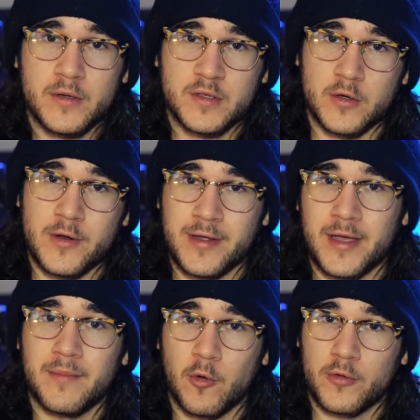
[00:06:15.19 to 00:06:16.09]
so you can
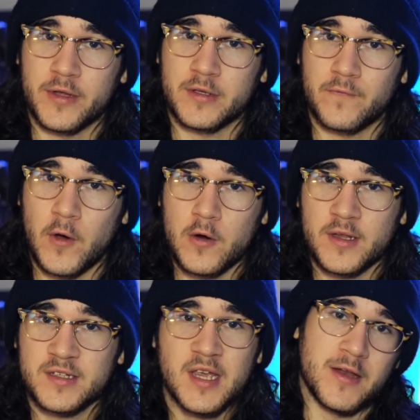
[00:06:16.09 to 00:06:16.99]
get more things in
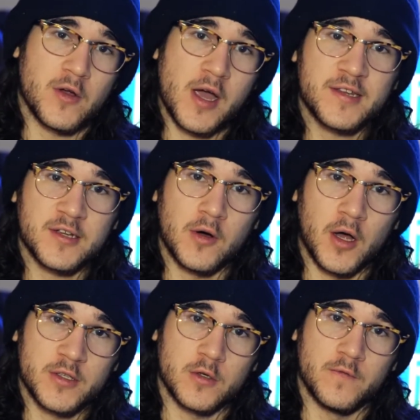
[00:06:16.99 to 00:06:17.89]
focus, and your ISO
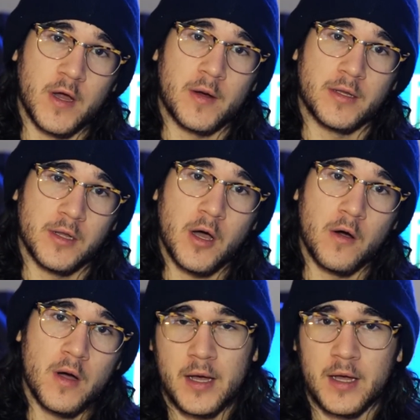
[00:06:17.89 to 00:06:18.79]
also very low,